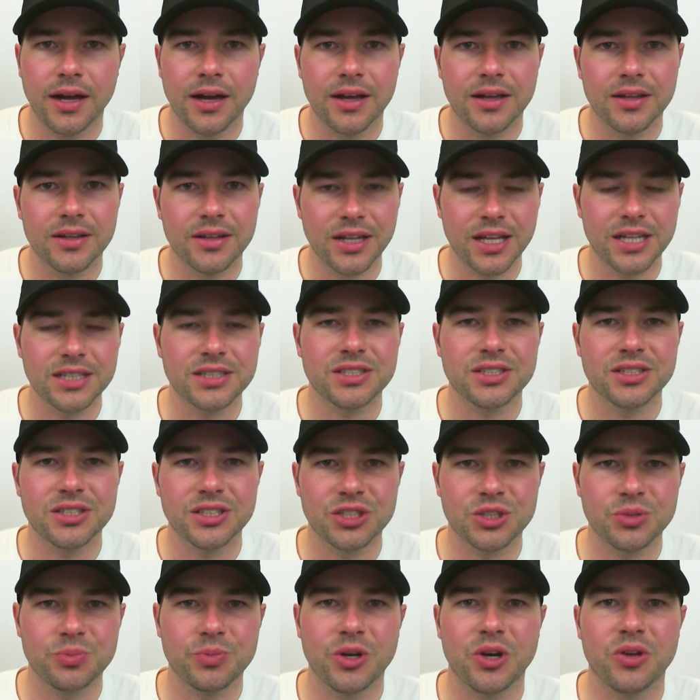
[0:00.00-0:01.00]
let's
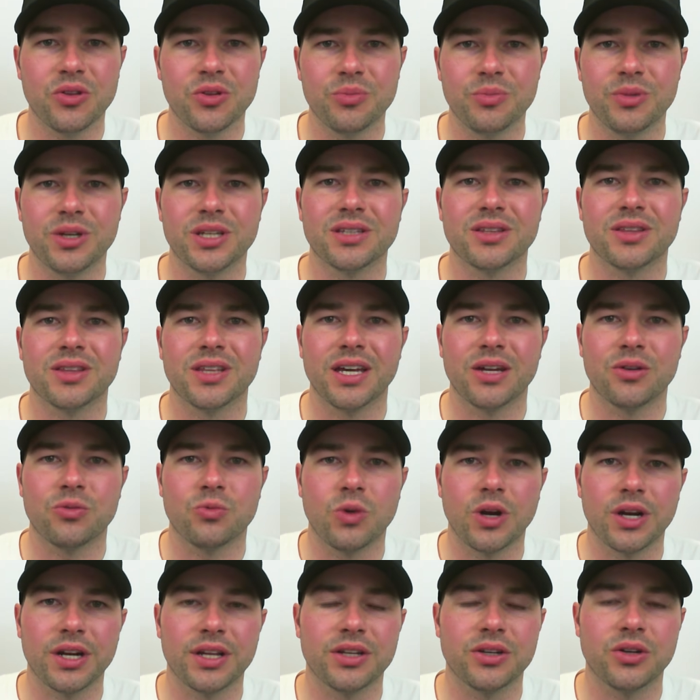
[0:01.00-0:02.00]
dispel the myth that
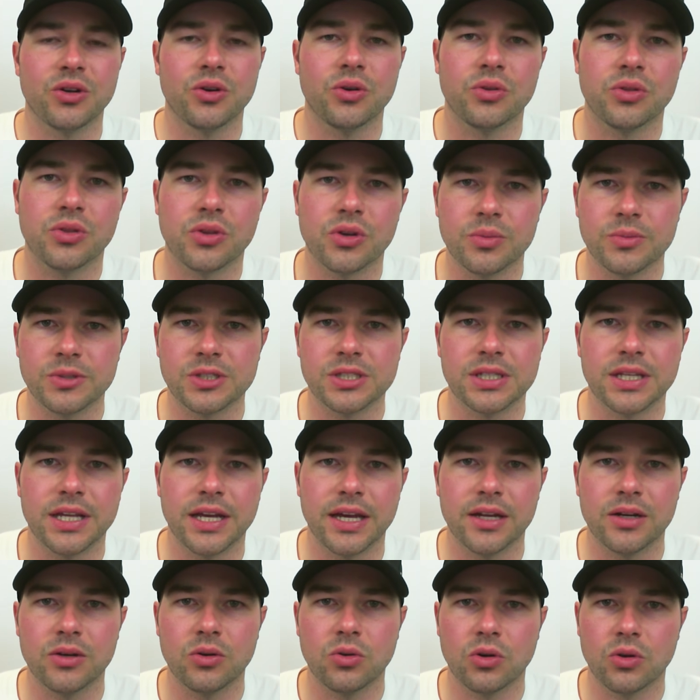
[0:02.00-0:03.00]
running no
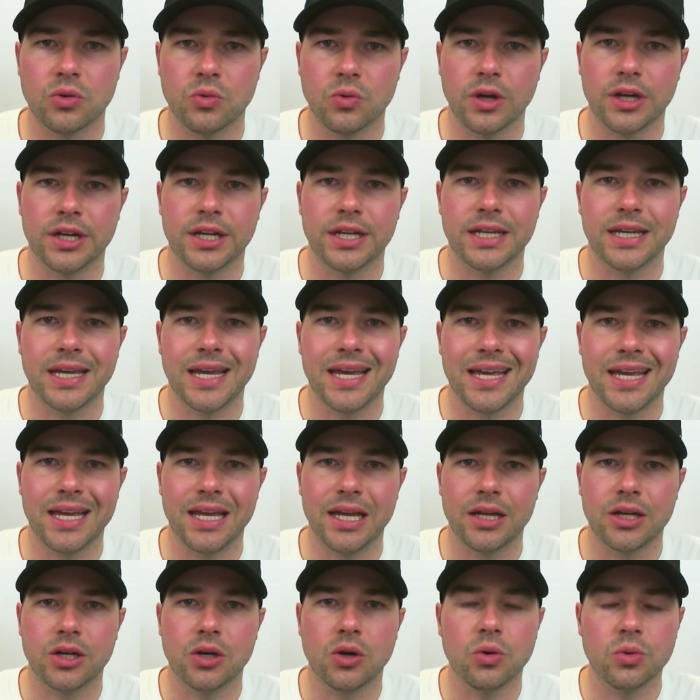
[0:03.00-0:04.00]
thermostat or running
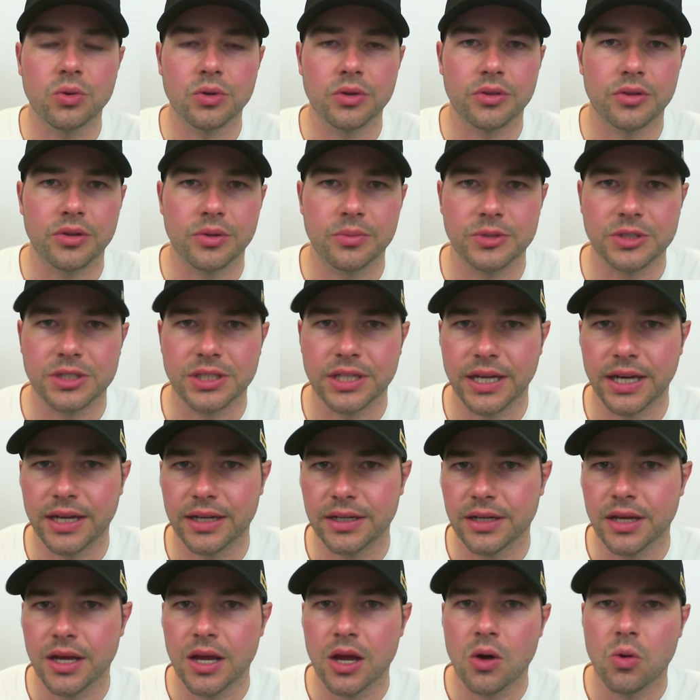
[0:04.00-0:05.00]
a colder
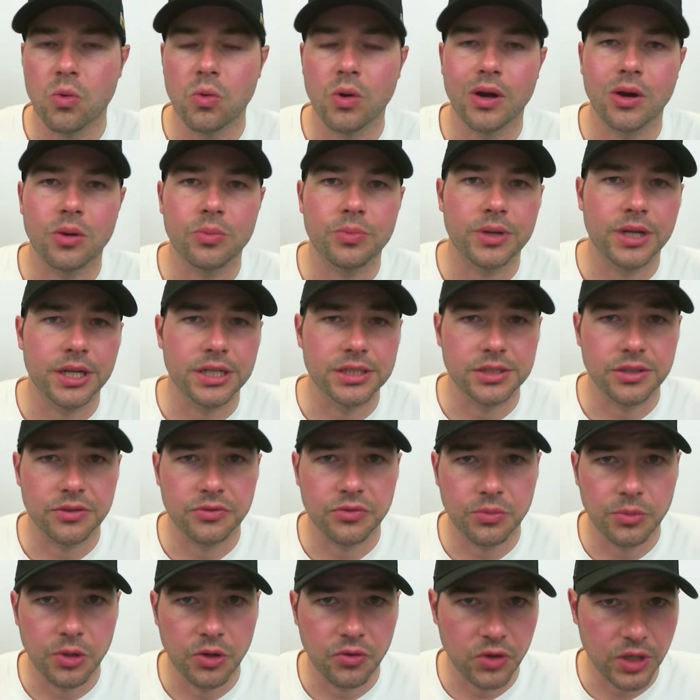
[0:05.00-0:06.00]
thermostat will help an engine
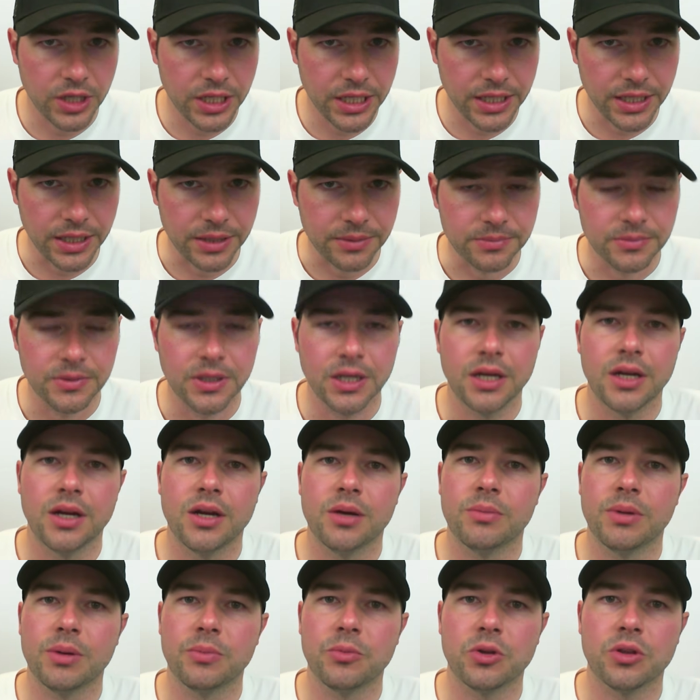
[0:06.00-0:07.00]
from overheating.
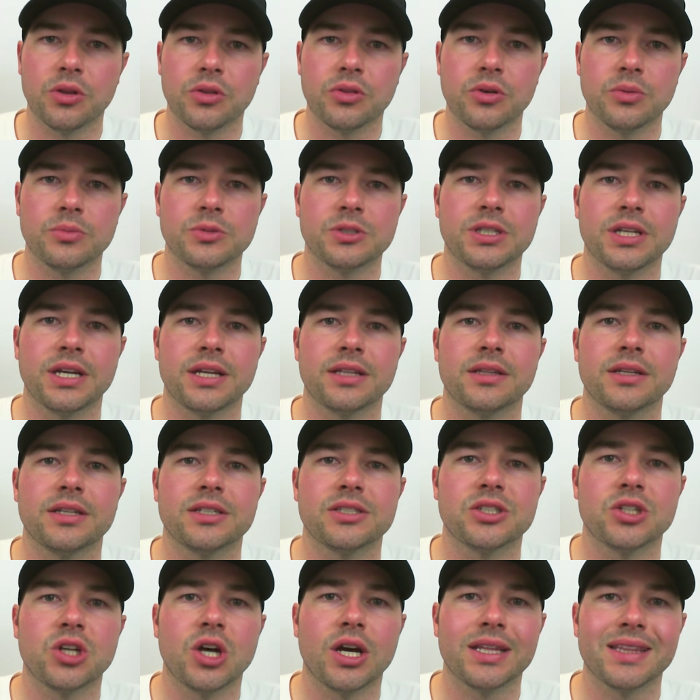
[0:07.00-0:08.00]
Remember, the thermostat
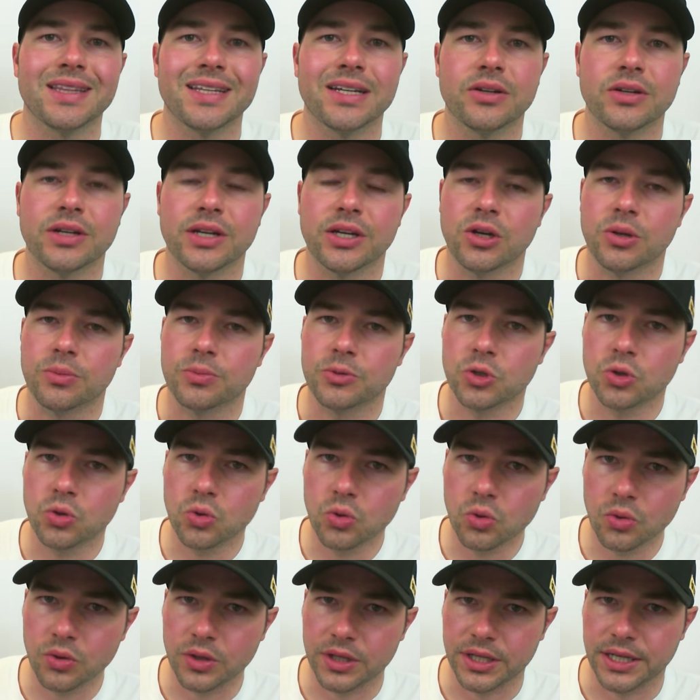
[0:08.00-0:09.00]
is not there to help
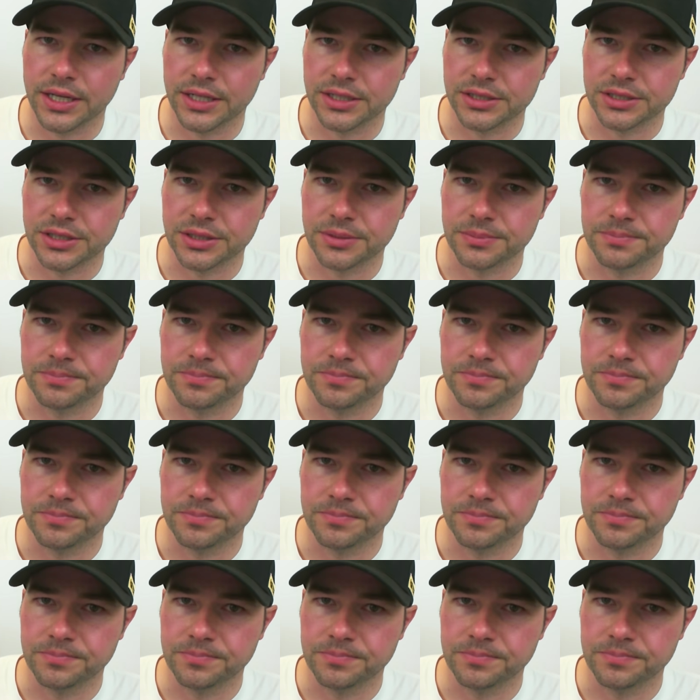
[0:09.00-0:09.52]
cool the engine.